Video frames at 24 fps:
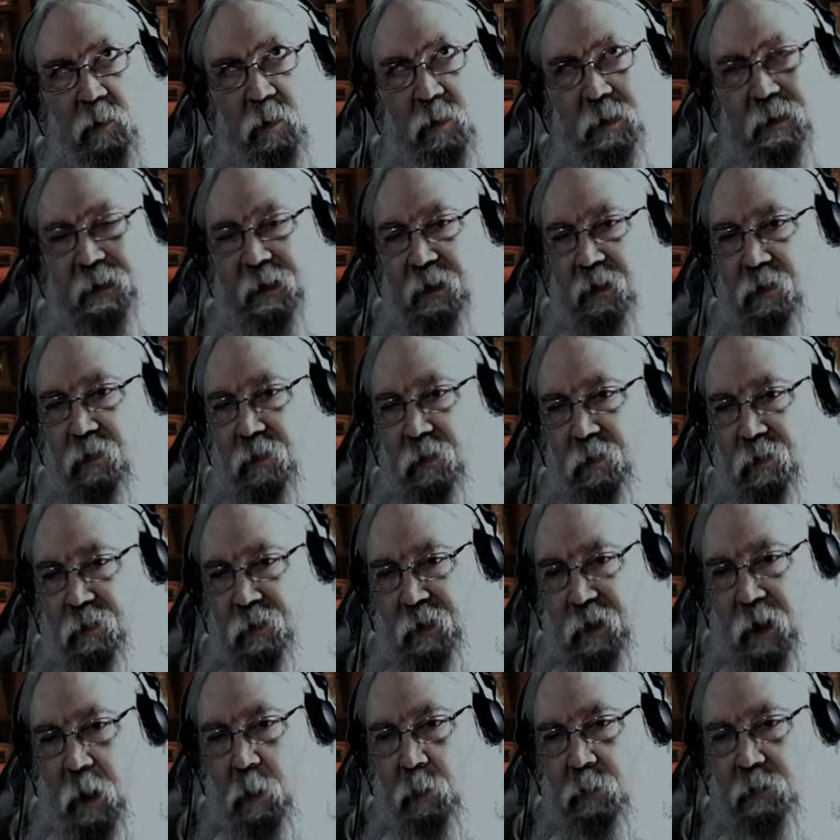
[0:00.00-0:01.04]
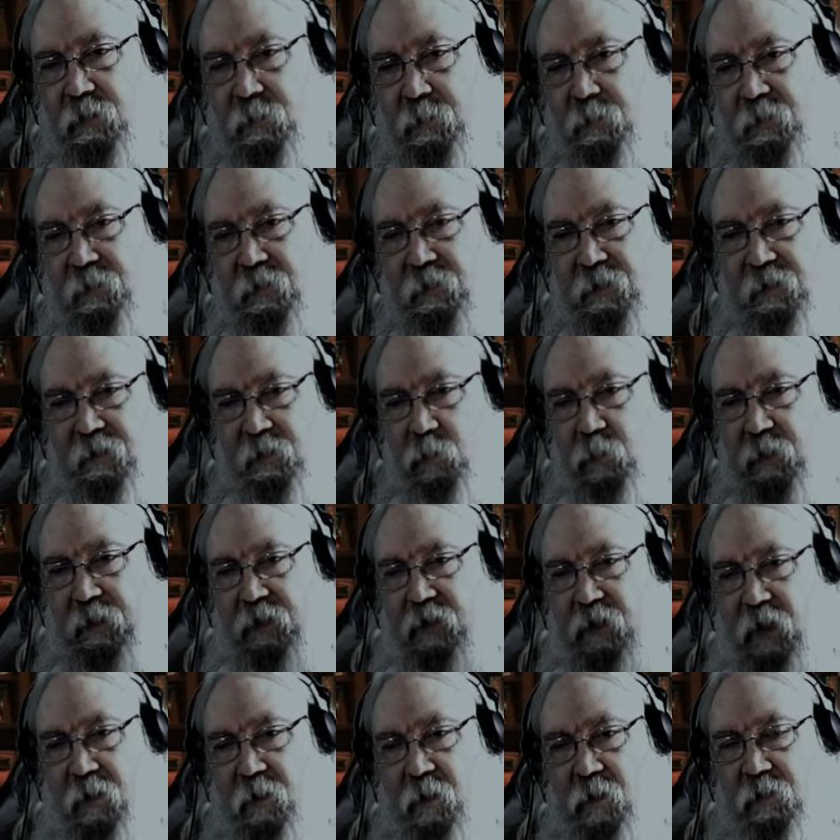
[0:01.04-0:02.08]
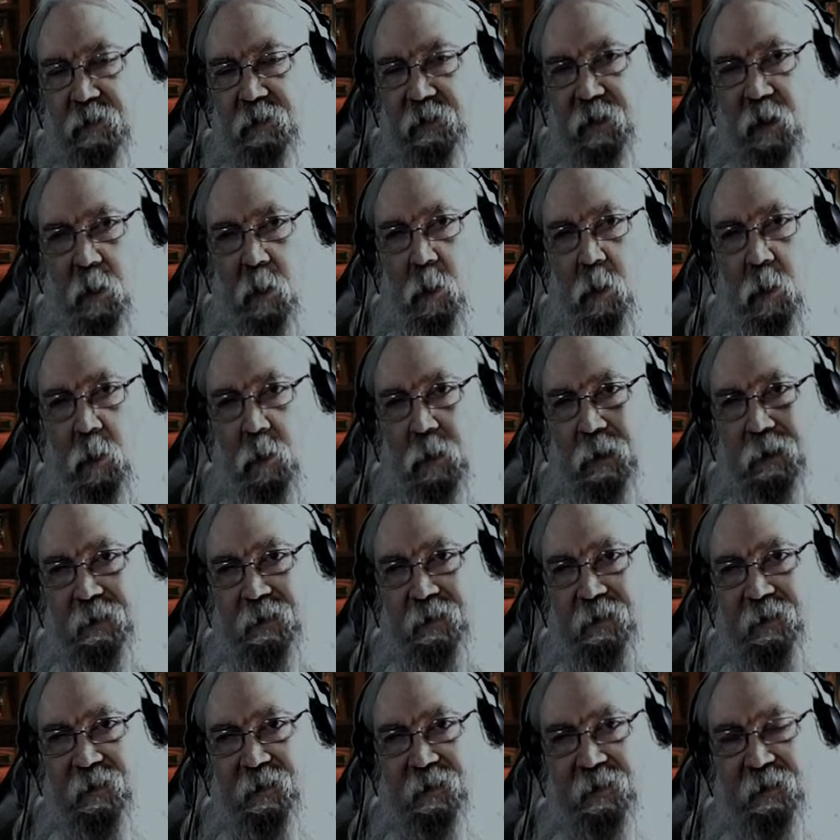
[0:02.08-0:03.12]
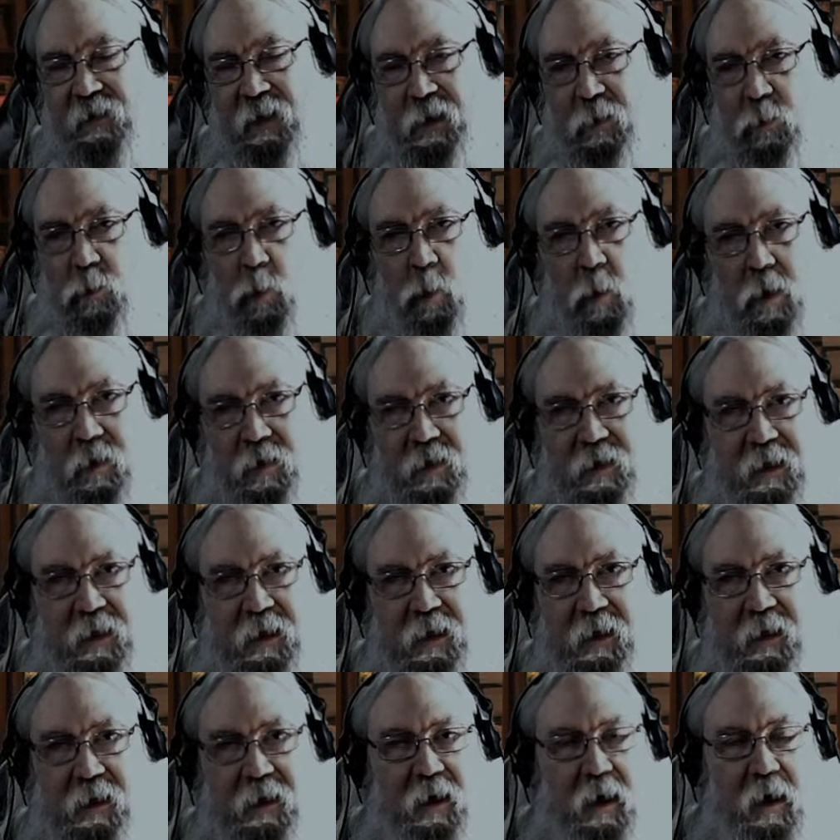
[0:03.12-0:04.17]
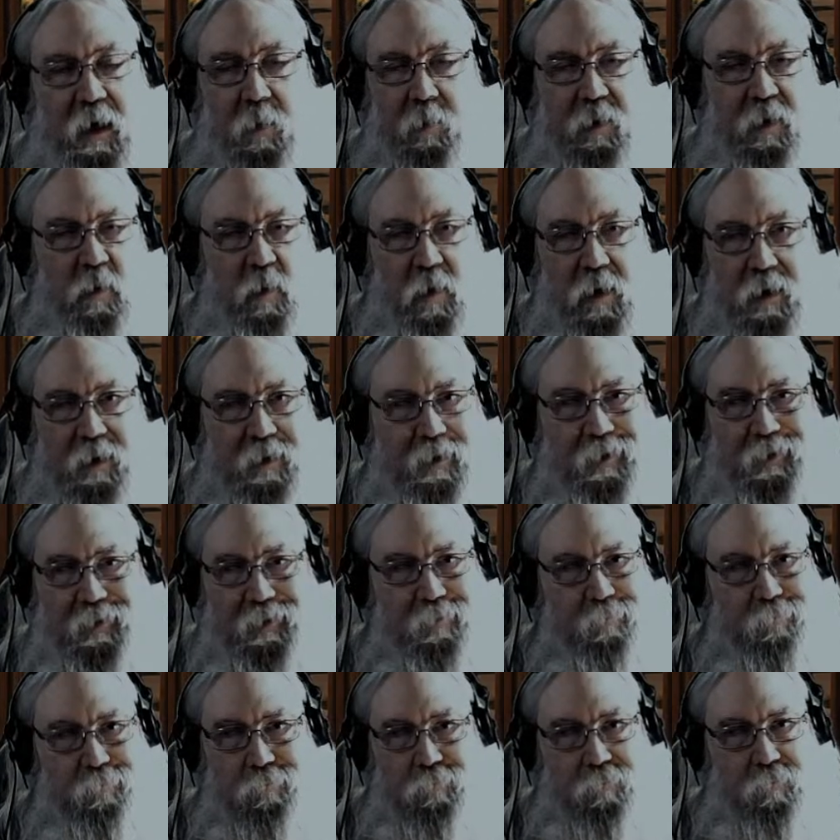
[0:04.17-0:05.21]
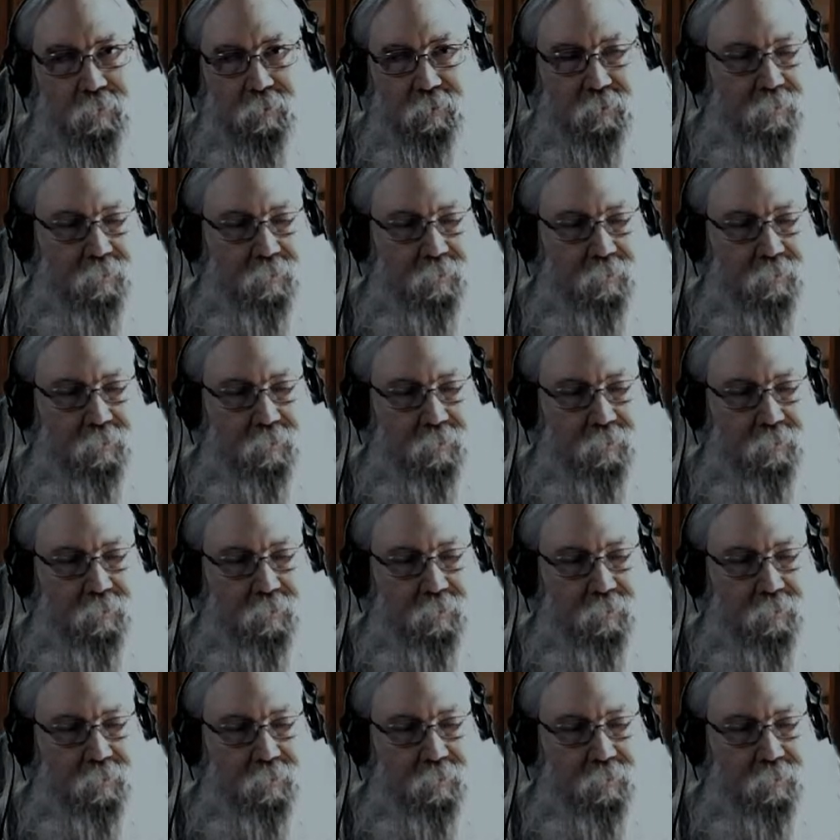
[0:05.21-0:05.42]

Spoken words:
really close to each other. So it's like one day I'll be writing